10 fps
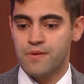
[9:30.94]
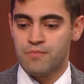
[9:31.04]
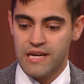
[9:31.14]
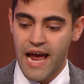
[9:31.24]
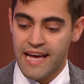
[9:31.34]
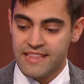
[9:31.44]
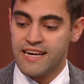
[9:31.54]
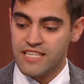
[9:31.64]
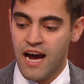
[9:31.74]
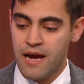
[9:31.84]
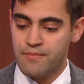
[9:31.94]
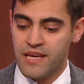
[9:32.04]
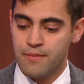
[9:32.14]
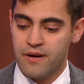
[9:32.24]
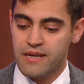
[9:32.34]
But at that time,
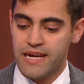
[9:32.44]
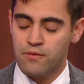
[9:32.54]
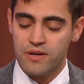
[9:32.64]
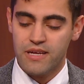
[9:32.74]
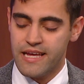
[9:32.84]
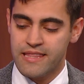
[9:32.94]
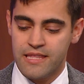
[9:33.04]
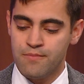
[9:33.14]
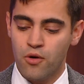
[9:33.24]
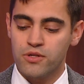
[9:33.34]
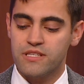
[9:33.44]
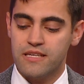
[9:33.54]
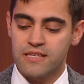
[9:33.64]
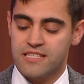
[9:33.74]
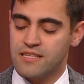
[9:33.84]
think about it,
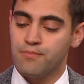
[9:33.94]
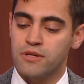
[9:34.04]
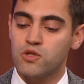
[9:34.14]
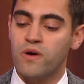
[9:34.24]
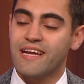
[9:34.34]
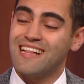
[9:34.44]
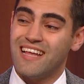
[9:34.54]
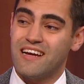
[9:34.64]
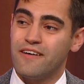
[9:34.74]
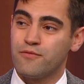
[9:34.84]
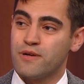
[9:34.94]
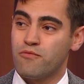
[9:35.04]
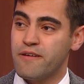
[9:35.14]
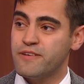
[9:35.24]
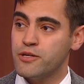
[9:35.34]
the simplest way to collect government
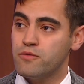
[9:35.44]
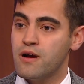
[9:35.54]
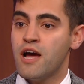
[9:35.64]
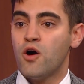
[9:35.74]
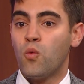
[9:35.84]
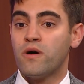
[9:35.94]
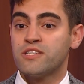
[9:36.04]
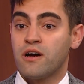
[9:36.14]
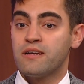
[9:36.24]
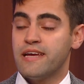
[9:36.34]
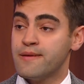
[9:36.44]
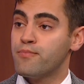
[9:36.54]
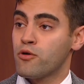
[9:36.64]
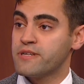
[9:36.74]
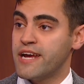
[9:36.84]
revenue was on
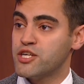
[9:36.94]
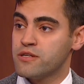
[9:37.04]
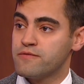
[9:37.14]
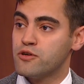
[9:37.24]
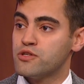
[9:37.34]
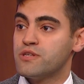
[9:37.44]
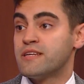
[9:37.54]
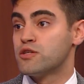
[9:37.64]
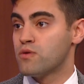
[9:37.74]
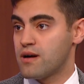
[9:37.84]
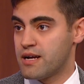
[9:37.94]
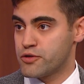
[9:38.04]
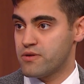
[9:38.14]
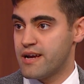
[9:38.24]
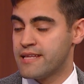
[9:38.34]
importation of goods into a country,